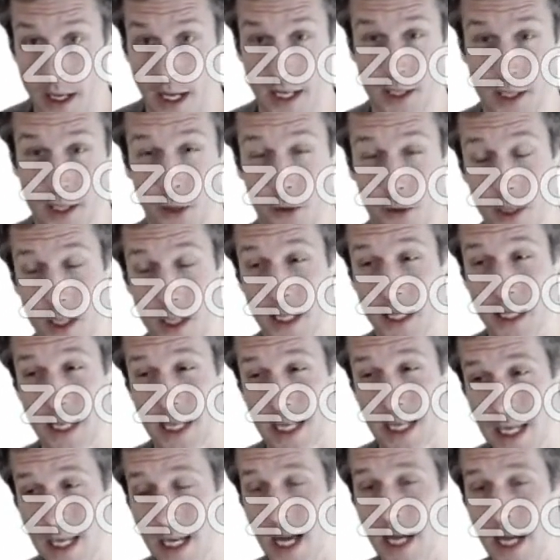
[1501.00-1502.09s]
And so really the
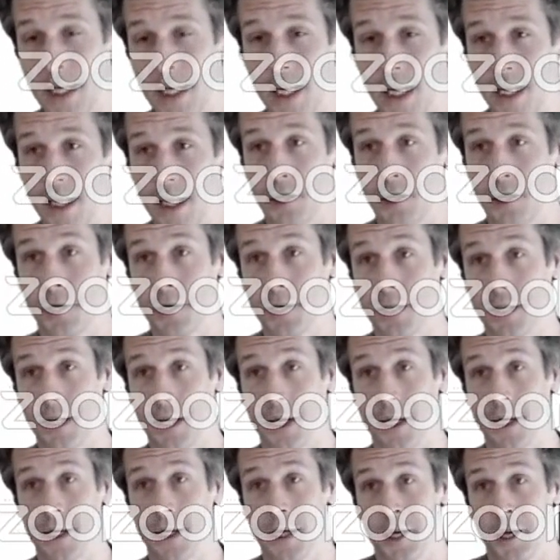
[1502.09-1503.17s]
key idea here is
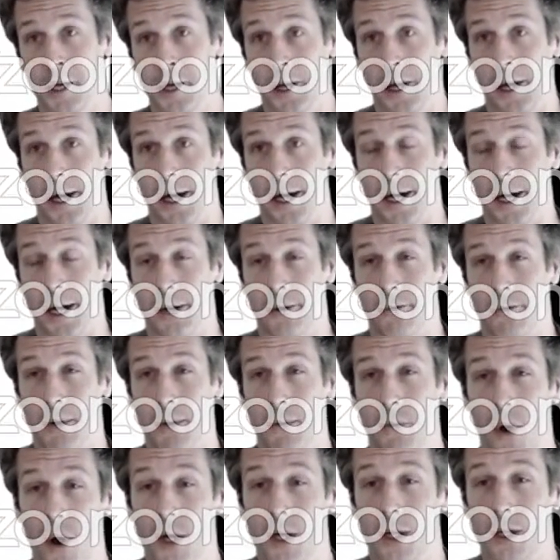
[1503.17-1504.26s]
that we
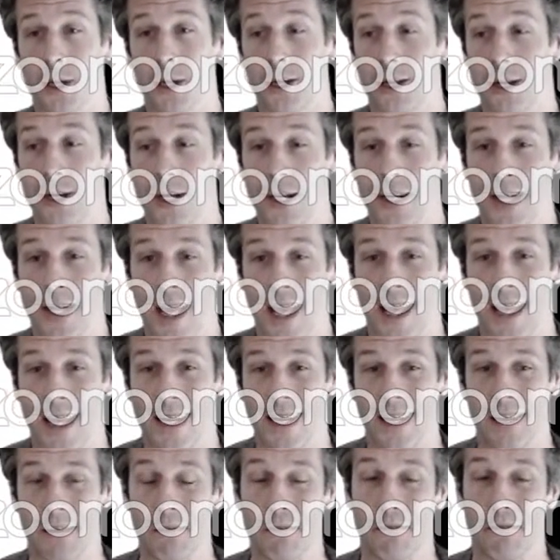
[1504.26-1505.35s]
want to learn
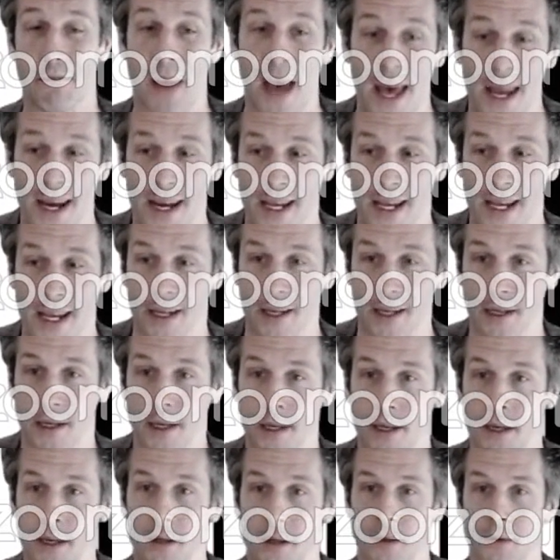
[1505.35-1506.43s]
an embedding
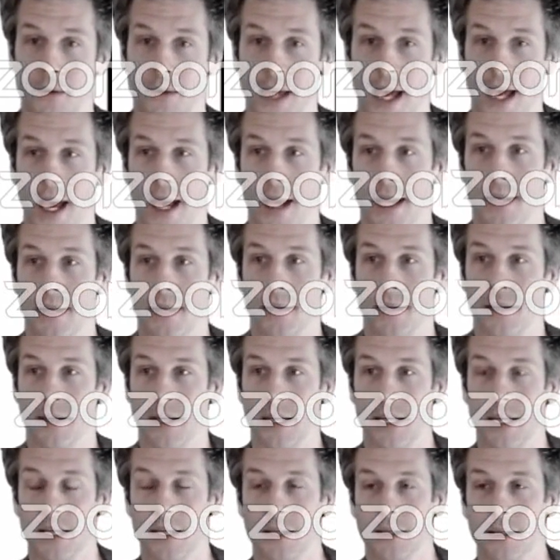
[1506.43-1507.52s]
that
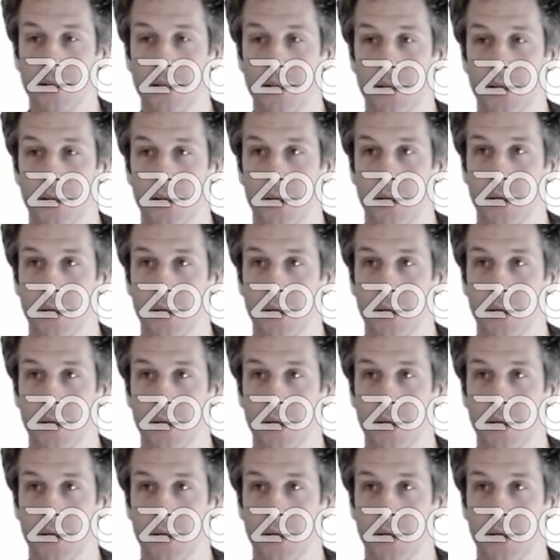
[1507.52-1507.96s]
is